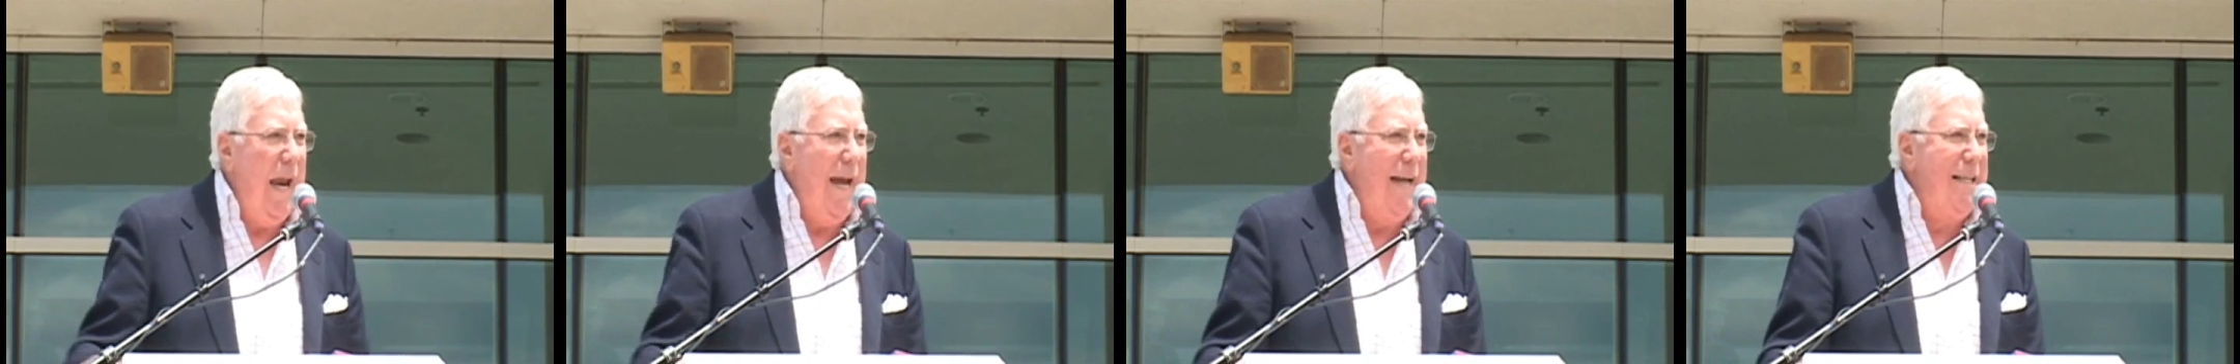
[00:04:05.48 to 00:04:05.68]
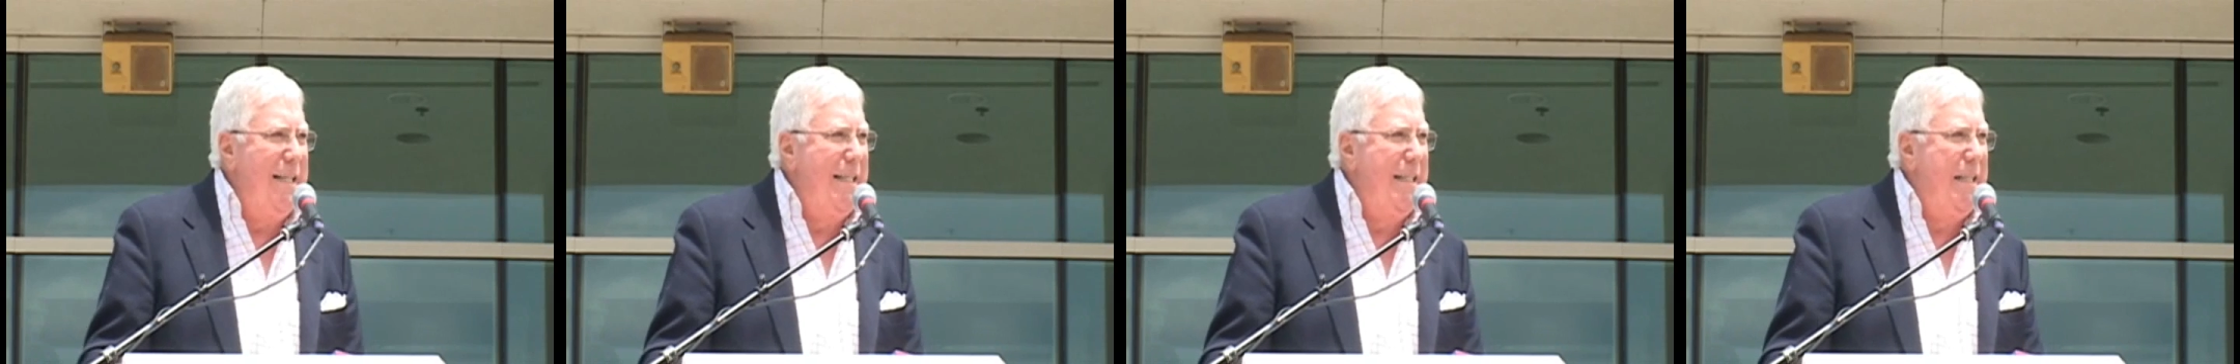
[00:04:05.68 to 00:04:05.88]

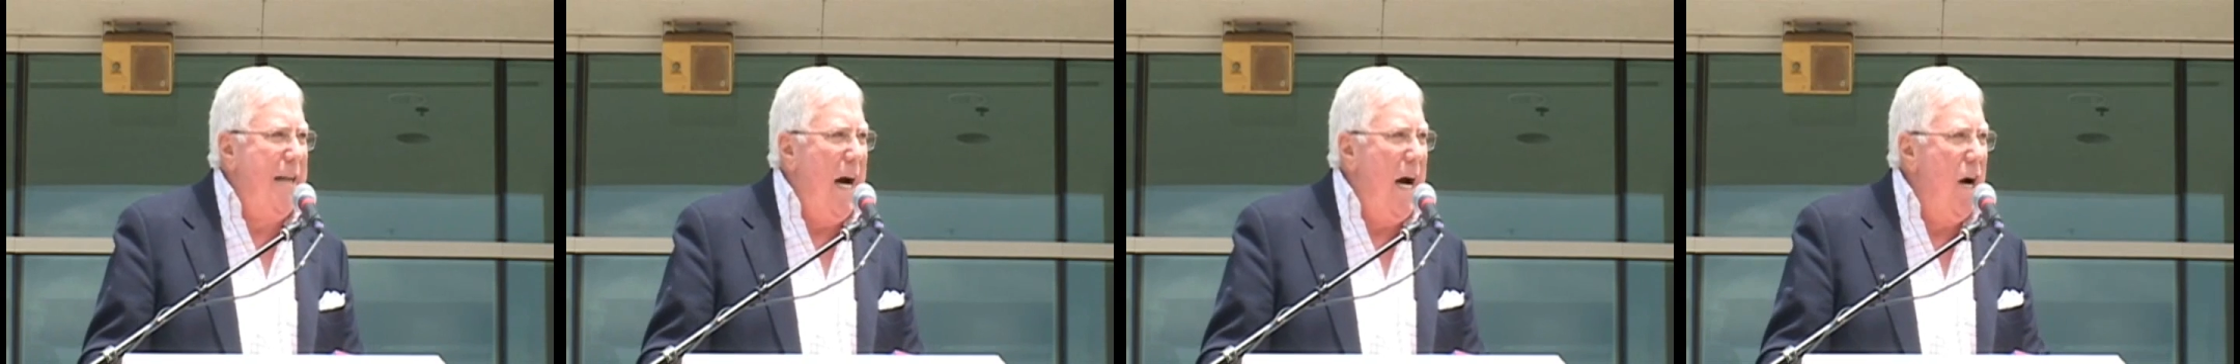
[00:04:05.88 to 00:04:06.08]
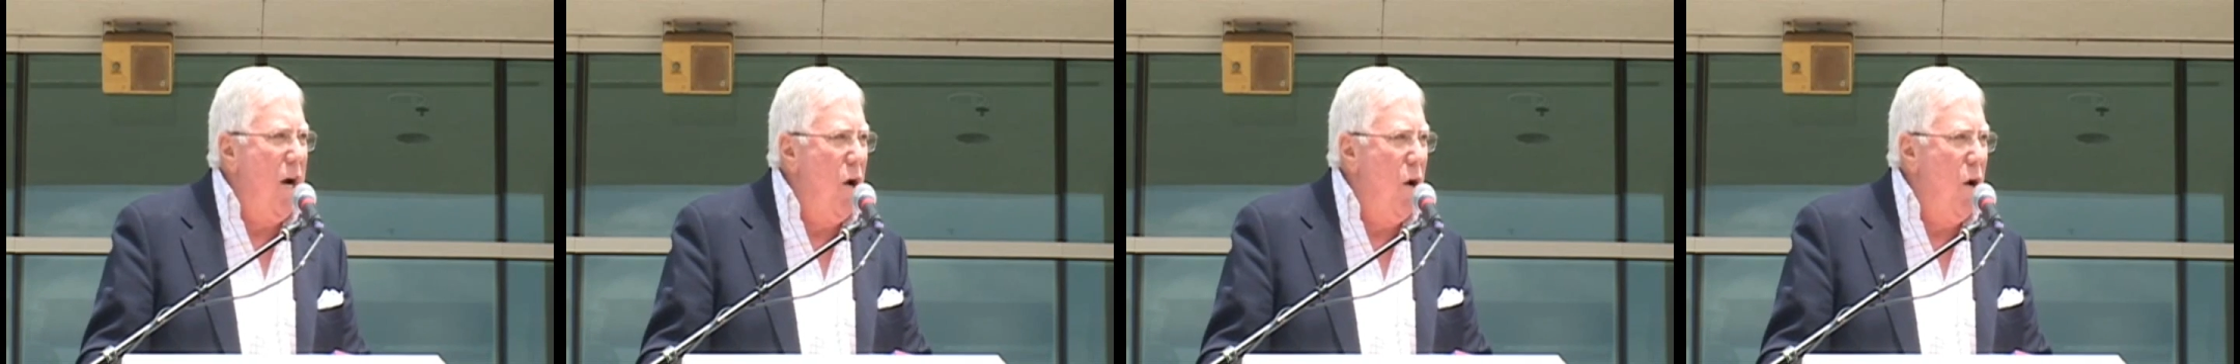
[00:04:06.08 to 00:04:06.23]
and start